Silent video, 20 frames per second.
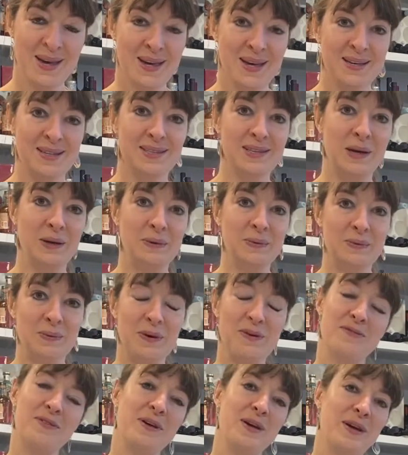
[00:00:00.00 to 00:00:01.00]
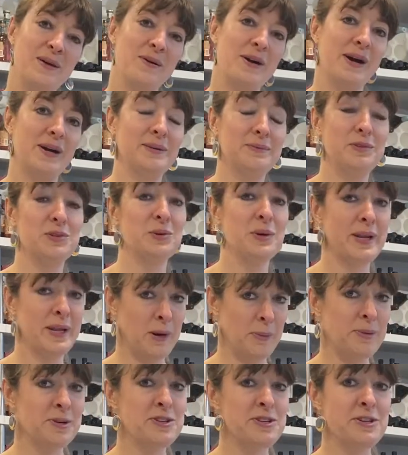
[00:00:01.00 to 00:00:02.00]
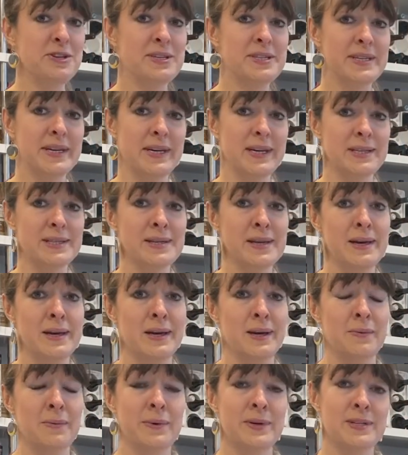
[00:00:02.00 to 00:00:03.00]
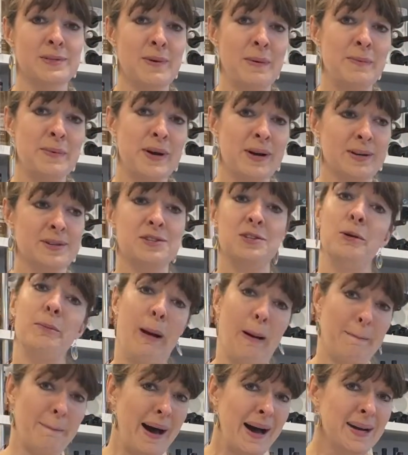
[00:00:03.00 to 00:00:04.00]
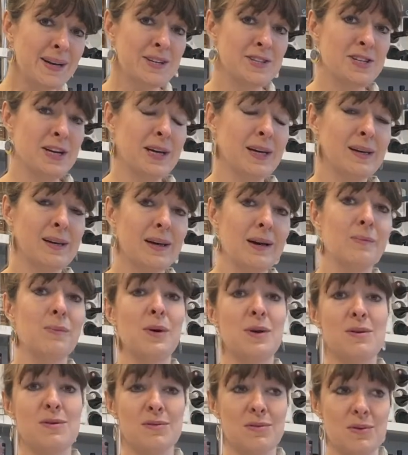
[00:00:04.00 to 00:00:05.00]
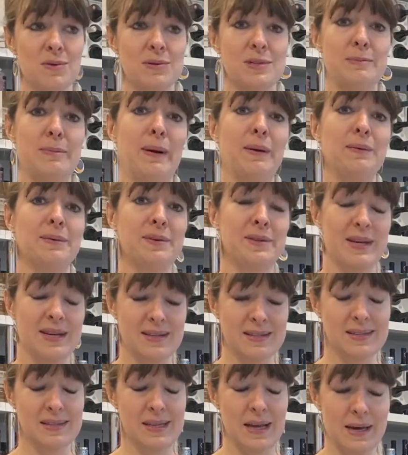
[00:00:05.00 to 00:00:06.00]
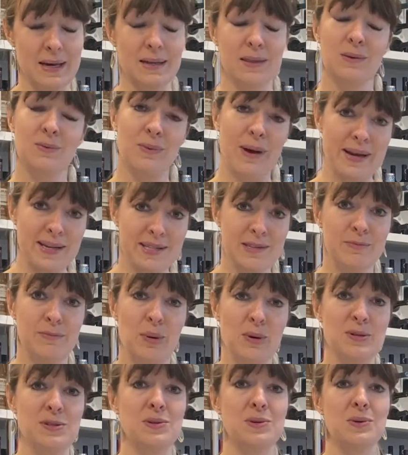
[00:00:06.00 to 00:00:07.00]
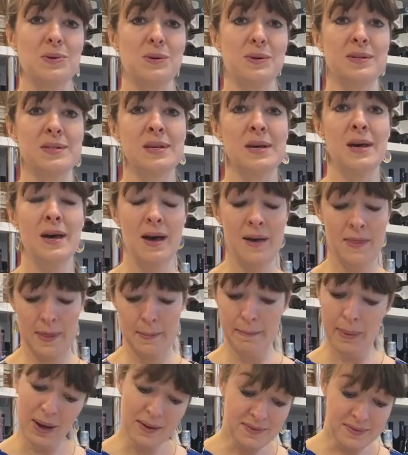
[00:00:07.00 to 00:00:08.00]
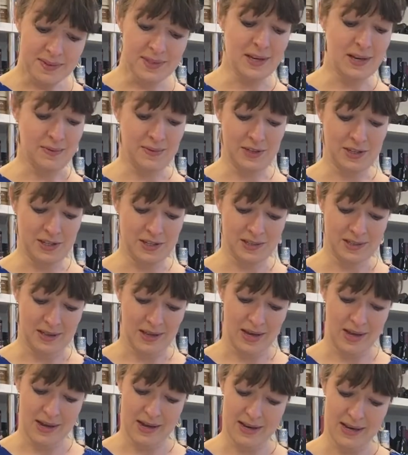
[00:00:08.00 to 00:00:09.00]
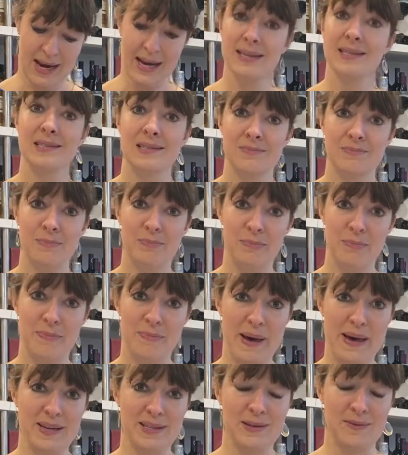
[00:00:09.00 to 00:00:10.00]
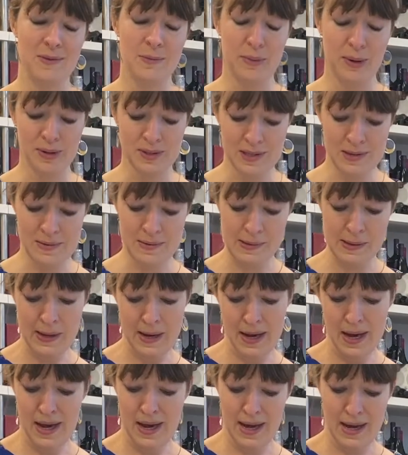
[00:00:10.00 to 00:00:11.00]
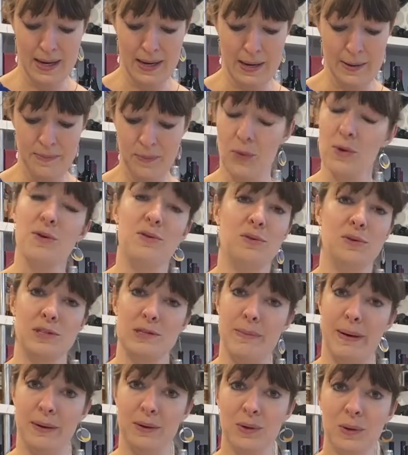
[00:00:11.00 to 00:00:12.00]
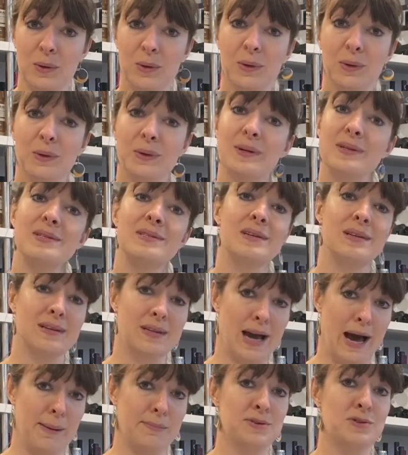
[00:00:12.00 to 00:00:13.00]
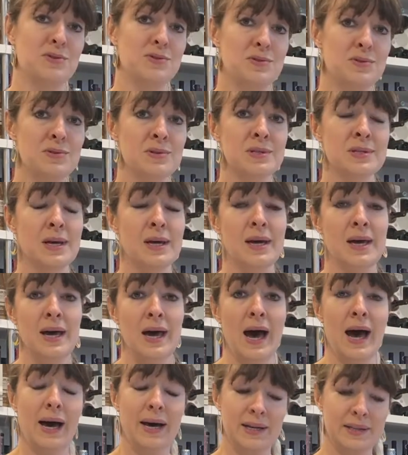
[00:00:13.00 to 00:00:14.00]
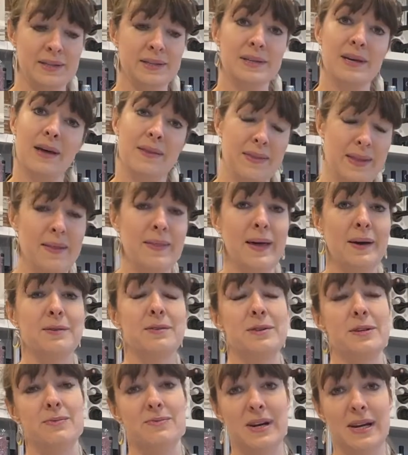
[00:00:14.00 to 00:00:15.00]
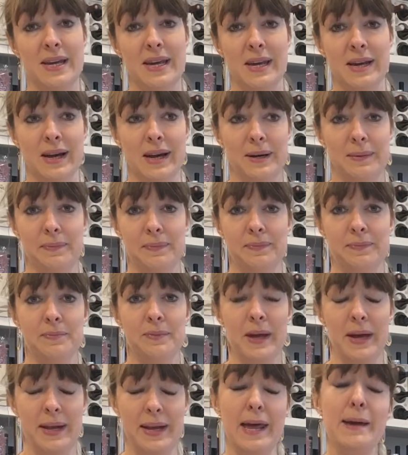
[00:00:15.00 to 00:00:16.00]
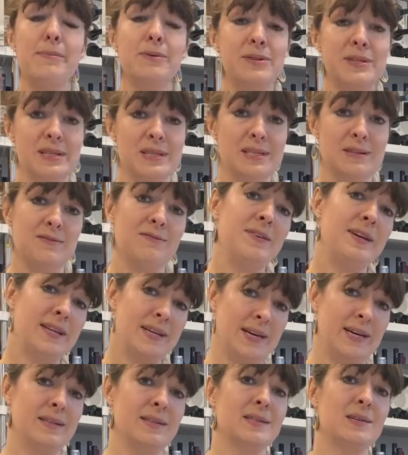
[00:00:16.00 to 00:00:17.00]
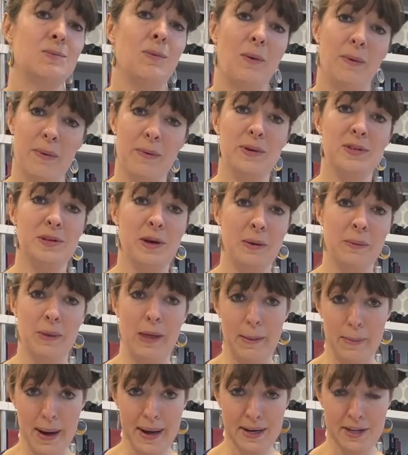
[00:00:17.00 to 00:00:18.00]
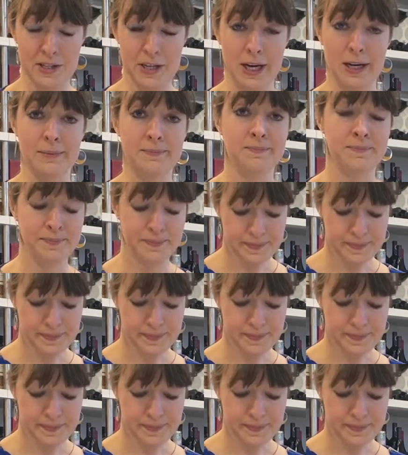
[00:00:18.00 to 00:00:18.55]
So one of the join-in opportunities was when we asked you about packaging and what you thought about things like the weight of bottles, the punt, which is the glass base of the bottom, what you thought about corks and capsules, and then that really enabled us to feed it into what we were doing with our packaging.